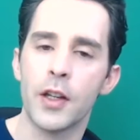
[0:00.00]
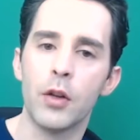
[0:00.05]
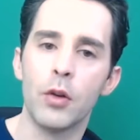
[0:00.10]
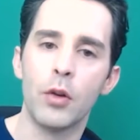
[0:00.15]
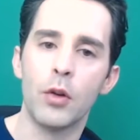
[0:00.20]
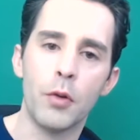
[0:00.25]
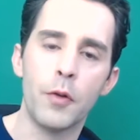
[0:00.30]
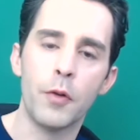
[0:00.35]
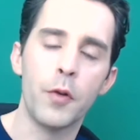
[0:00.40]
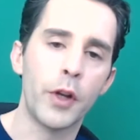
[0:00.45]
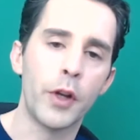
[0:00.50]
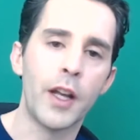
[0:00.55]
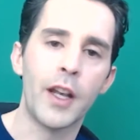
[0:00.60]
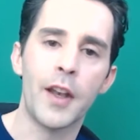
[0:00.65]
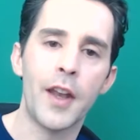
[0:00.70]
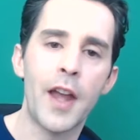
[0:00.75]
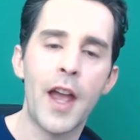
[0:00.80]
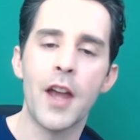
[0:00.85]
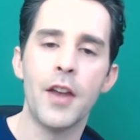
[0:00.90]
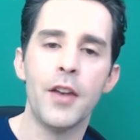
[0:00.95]
like if you're
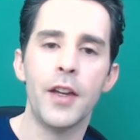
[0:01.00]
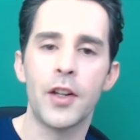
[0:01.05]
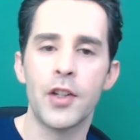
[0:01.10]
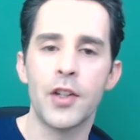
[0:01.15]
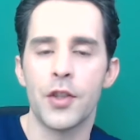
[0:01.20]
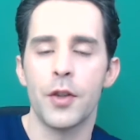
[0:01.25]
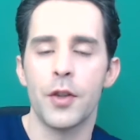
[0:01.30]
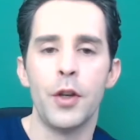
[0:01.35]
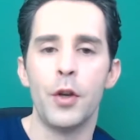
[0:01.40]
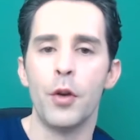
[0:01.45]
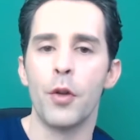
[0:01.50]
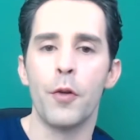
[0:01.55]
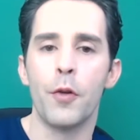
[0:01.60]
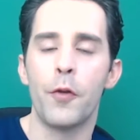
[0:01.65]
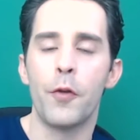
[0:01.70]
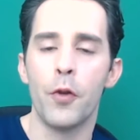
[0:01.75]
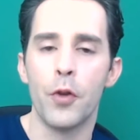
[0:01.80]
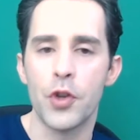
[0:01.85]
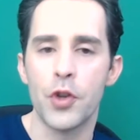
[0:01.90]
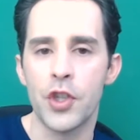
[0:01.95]
getting headaches, the
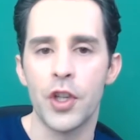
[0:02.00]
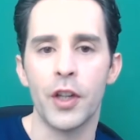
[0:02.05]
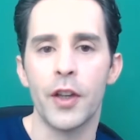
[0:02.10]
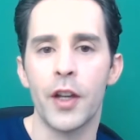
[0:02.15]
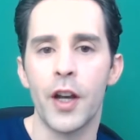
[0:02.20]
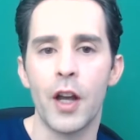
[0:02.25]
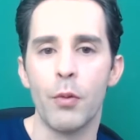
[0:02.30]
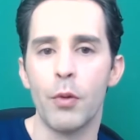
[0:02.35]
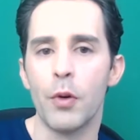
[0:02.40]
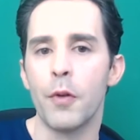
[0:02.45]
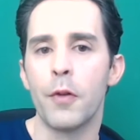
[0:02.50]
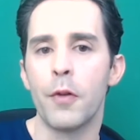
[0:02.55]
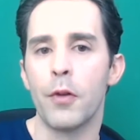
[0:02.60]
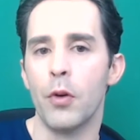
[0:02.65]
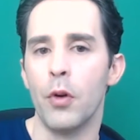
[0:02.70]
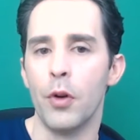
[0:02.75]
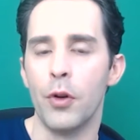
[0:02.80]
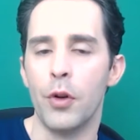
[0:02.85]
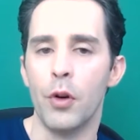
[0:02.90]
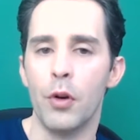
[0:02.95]
first thing that I would have
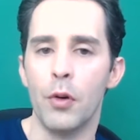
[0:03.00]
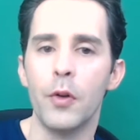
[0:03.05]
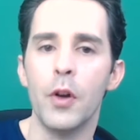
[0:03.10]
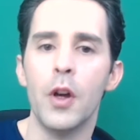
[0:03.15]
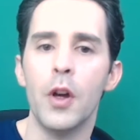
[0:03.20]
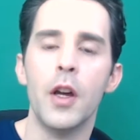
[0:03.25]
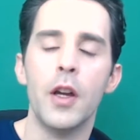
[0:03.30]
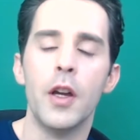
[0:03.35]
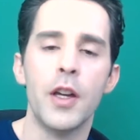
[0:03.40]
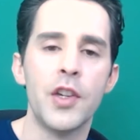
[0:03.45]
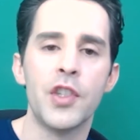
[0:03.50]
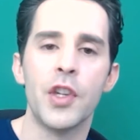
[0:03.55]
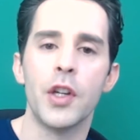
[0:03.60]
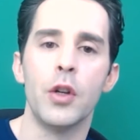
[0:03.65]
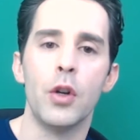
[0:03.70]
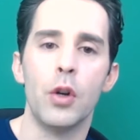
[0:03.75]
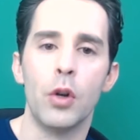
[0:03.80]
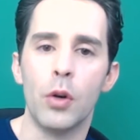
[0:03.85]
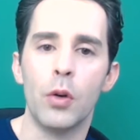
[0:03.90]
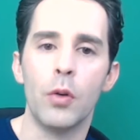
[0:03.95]
thought of is that
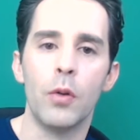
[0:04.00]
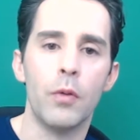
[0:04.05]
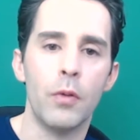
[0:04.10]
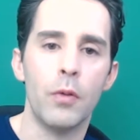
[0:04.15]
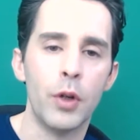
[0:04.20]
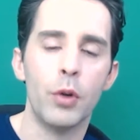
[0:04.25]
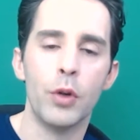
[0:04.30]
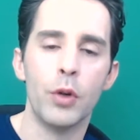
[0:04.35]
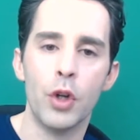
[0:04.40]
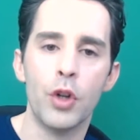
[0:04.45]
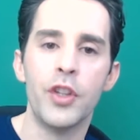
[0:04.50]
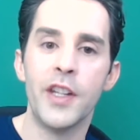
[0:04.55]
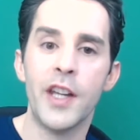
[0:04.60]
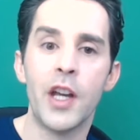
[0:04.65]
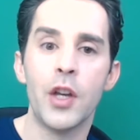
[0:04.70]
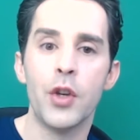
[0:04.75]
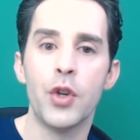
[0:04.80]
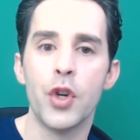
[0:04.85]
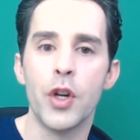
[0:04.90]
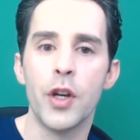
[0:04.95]
you're
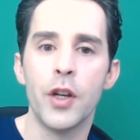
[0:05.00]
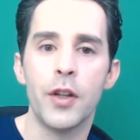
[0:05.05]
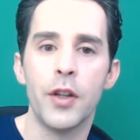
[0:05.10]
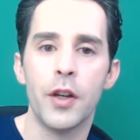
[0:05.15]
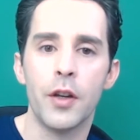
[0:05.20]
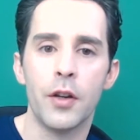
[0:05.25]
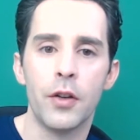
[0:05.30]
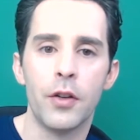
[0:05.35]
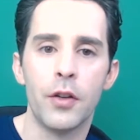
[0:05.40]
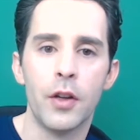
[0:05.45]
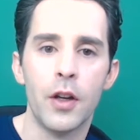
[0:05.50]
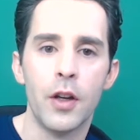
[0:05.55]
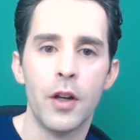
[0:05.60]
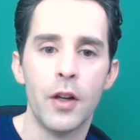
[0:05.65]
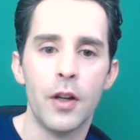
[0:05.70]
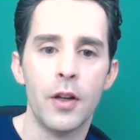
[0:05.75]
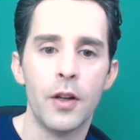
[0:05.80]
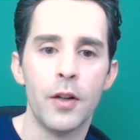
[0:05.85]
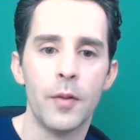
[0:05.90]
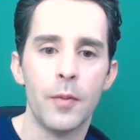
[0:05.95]
dehydrated,
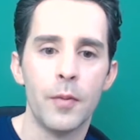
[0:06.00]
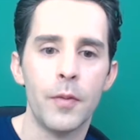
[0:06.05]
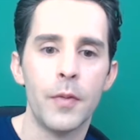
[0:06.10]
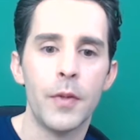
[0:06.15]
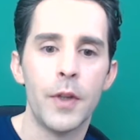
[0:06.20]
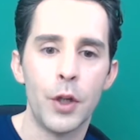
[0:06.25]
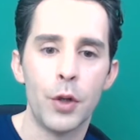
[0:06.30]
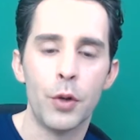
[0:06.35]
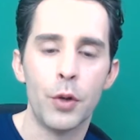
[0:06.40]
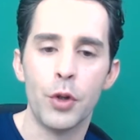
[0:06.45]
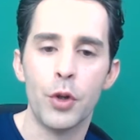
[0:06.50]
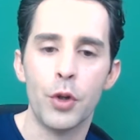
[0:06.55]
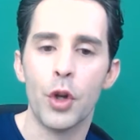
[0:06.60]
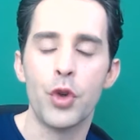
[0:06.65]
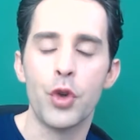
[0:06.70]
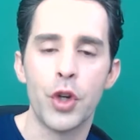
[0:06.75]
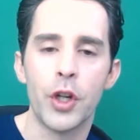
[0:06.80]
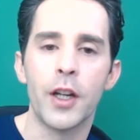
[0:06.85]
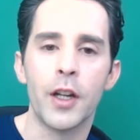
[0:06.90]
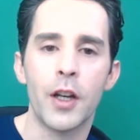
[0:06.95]
you're
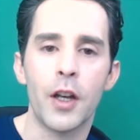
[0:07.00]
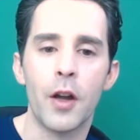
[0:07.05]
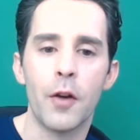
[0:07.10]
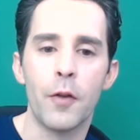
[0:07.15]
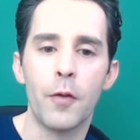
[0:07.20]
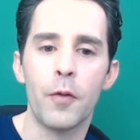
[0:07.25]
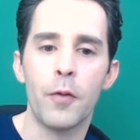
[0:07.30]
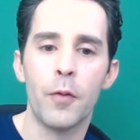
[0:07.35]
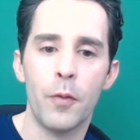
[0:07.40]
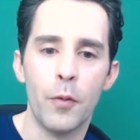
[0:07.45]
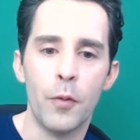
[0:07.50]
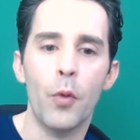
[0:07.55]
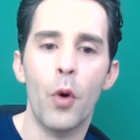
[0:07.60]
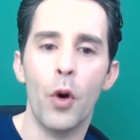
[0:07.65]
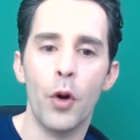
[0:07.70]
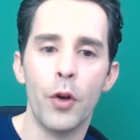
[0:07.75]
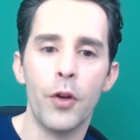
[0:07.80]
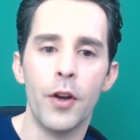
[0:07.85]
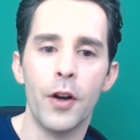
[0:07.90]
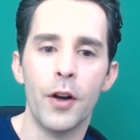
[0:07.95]
not drinking enough
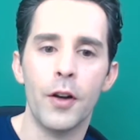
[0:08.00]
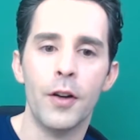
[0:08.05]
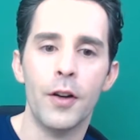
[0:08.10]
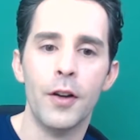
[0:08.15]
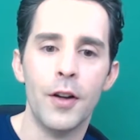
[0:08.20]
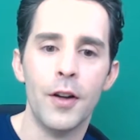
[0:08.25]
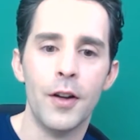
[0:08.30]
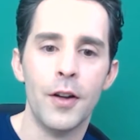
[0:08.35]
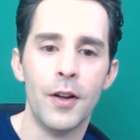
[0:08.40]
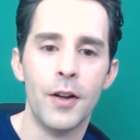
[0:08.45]
water.